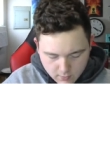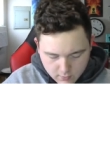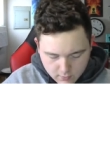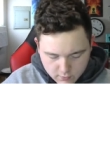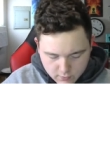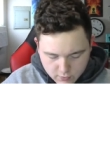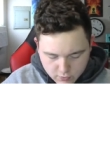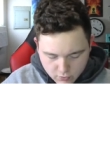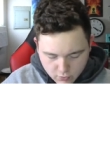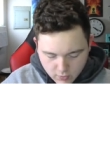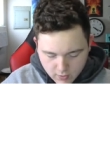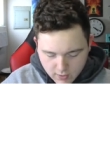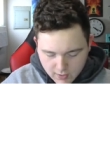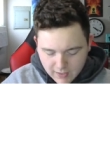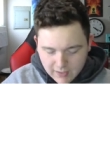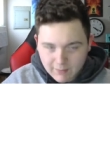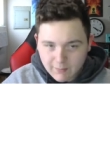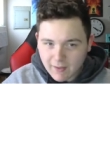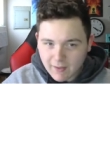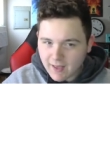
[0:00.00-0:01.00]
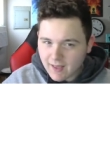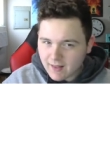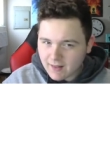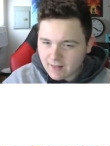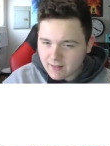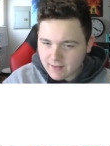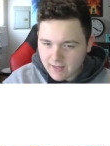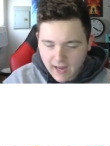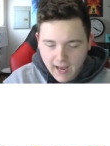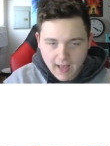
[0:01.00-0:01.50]
Victreebel.
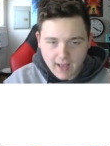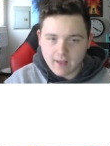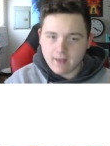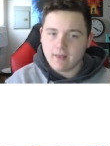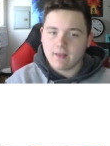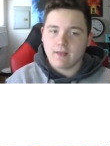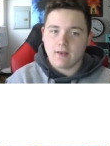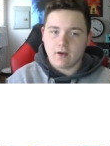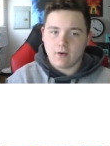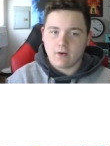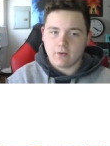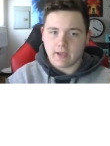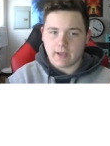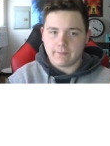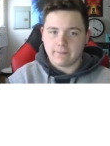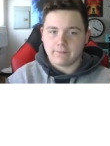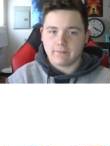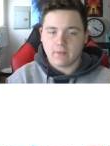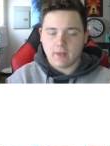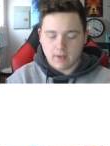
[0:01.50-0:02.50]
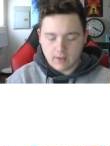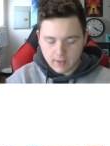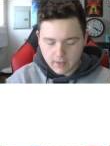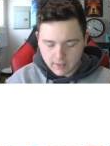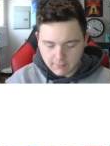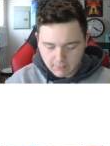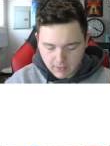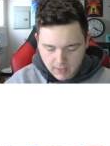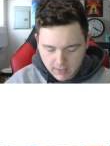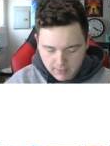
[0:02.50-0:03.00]
Yeah. Okay.
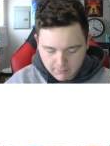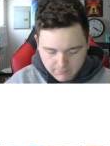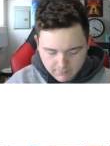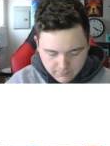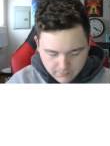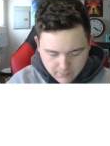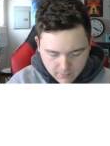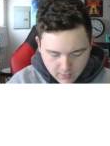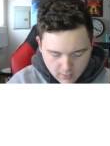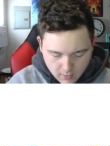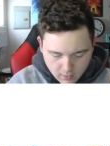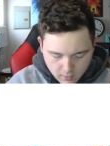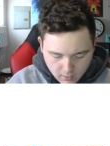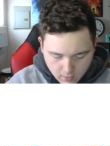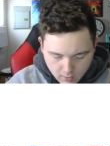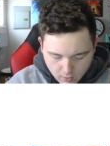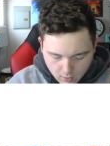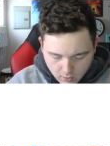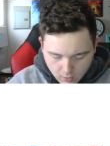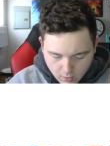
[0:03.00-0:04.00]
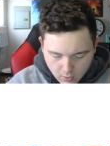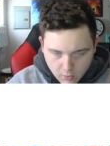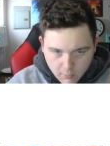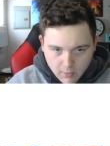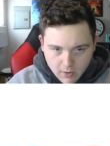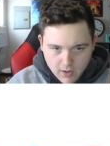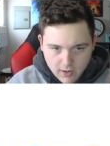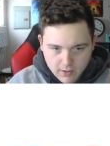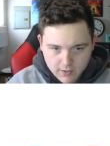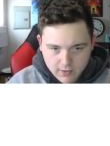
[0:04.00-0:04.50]

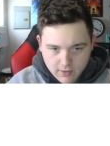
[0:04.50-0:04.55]
Arbok.